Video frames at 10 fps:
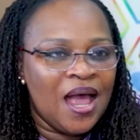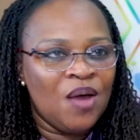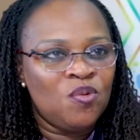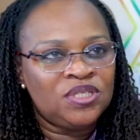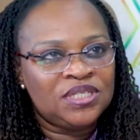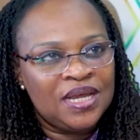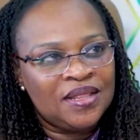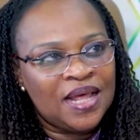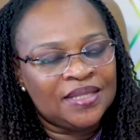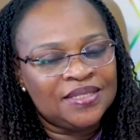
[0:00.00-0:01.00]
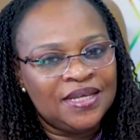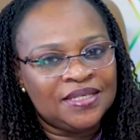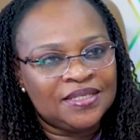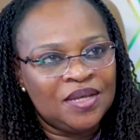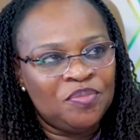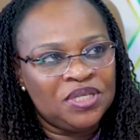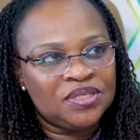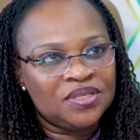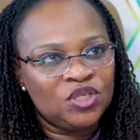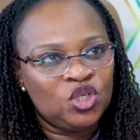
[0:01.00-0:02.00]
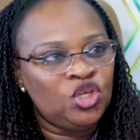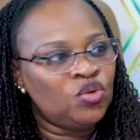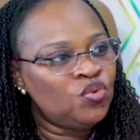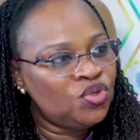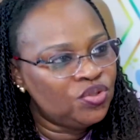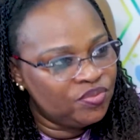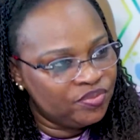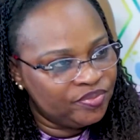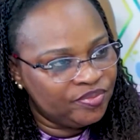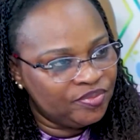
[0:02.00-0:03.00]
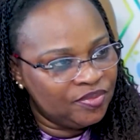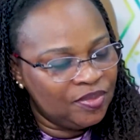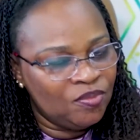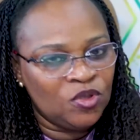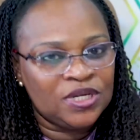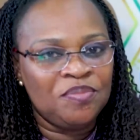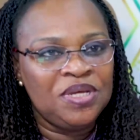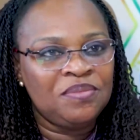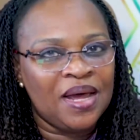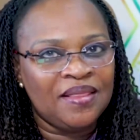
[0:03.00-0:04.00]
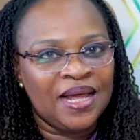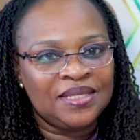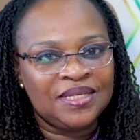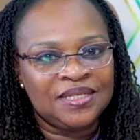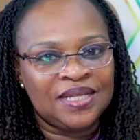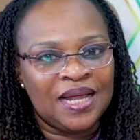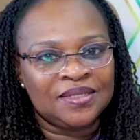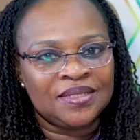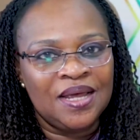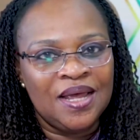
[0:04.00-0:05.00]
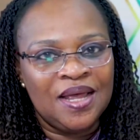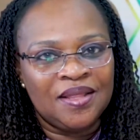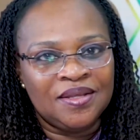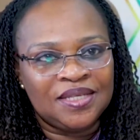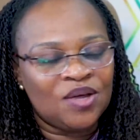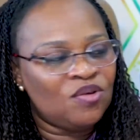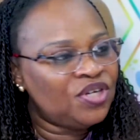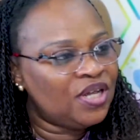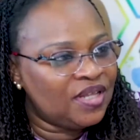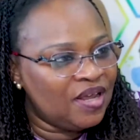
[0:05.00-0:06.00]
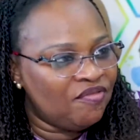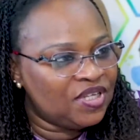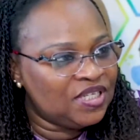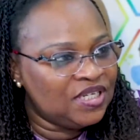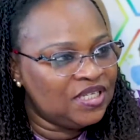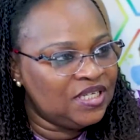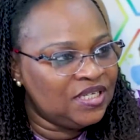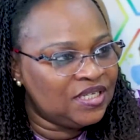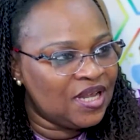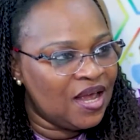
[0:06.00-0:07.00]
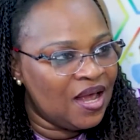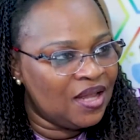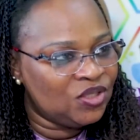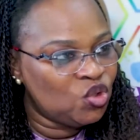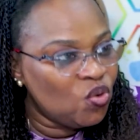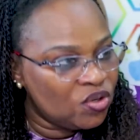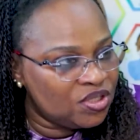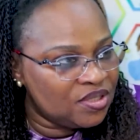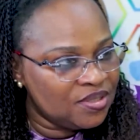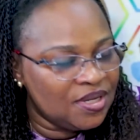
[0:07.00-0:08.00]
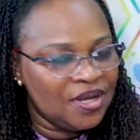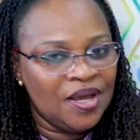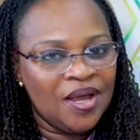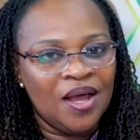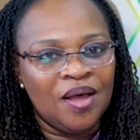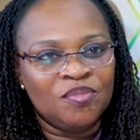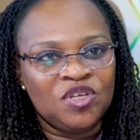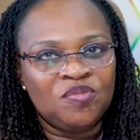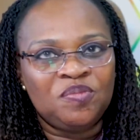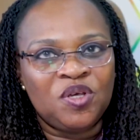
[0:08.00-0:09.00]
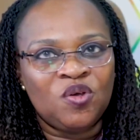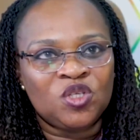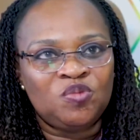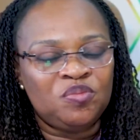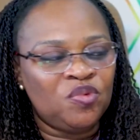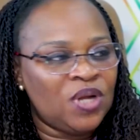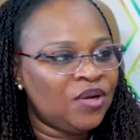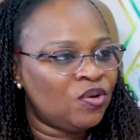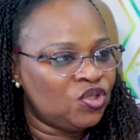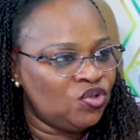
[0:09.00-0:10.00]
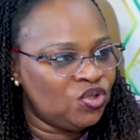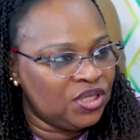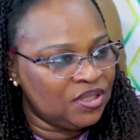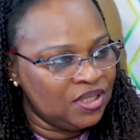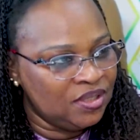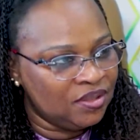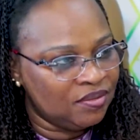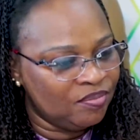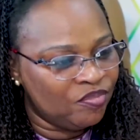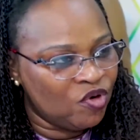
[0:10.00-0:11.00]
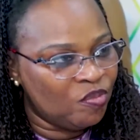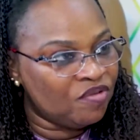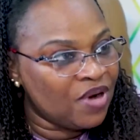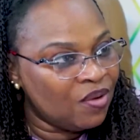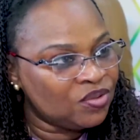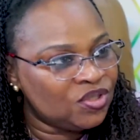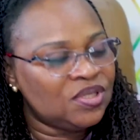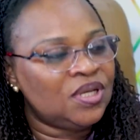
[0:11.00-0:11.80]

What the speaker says: I would say that it's a bit skewed. What I mean by that is that the secondary healthcare facilities are choked simply because people are not using the proper route